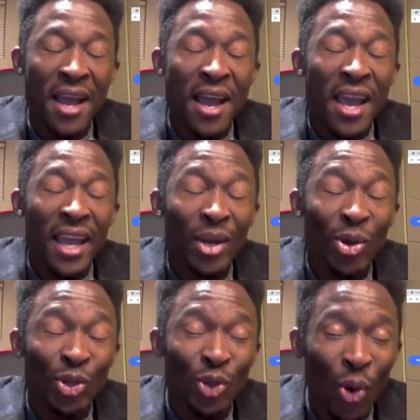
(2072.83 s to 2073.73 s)
in
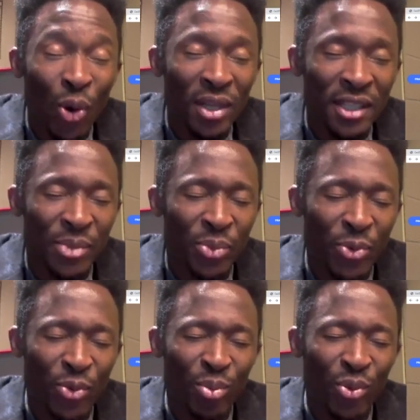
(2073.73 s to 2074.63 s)
authority we
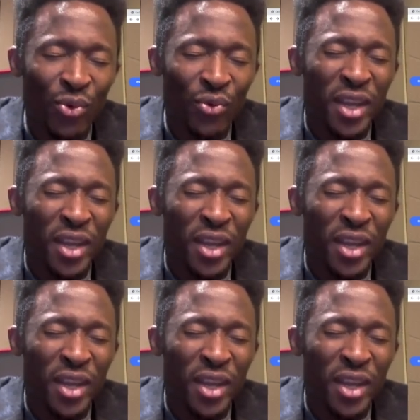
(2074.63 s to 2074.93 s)
will move,